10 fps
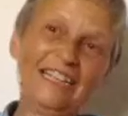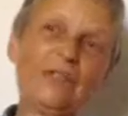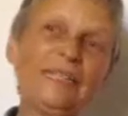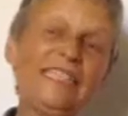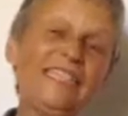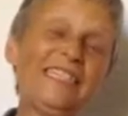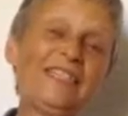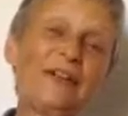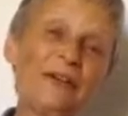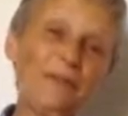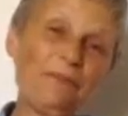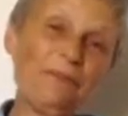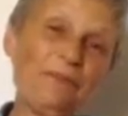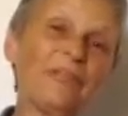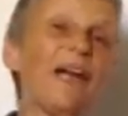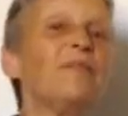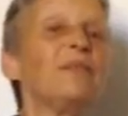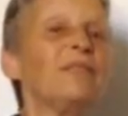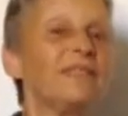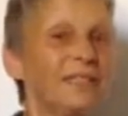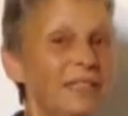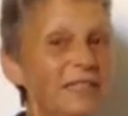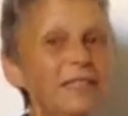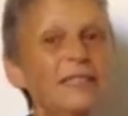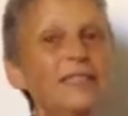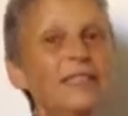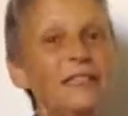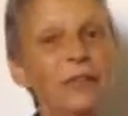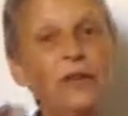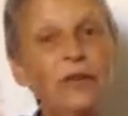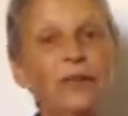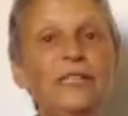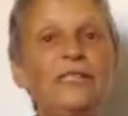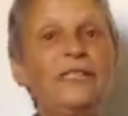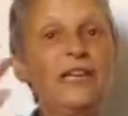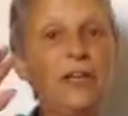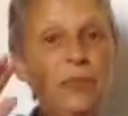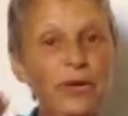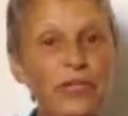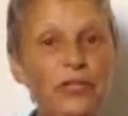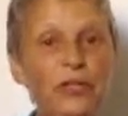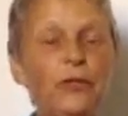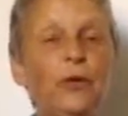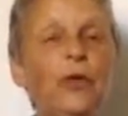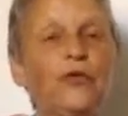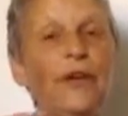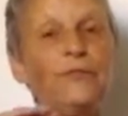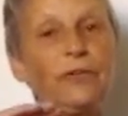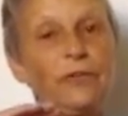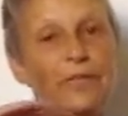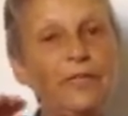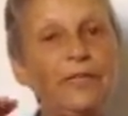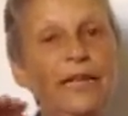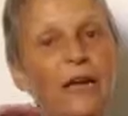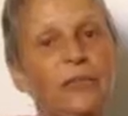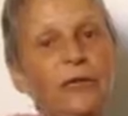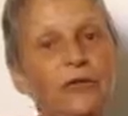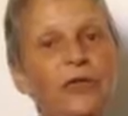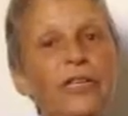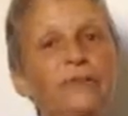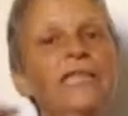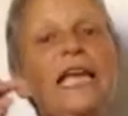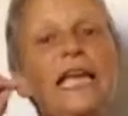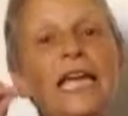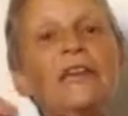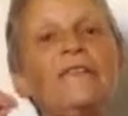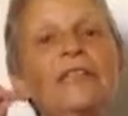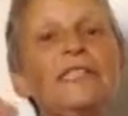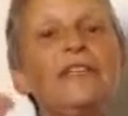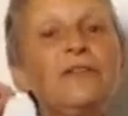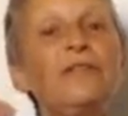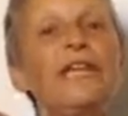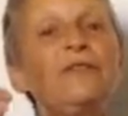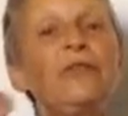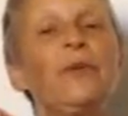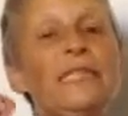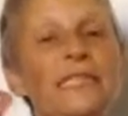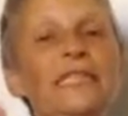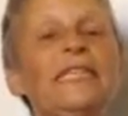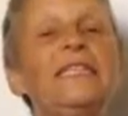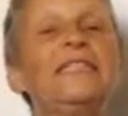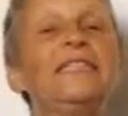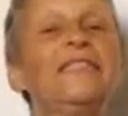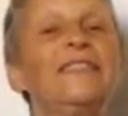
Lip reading: 20 years ago. I mean, the Camino is in celebration of having written down my dreams every single day for 20 years.